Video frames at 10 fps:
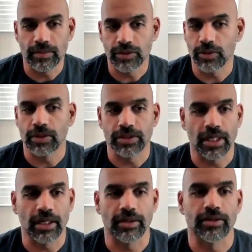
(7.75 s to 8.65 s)
to our
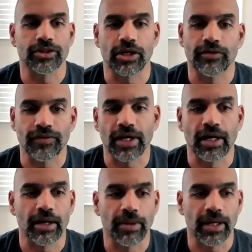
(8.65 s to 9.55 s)
talk on the generative
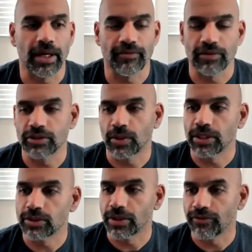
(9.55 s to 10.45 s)
AI payoff in
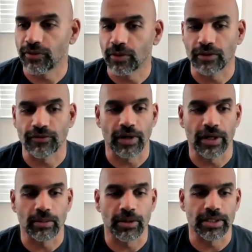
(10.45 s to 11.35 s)
2024 for
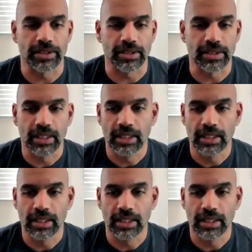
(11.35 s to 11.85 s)
enterprises.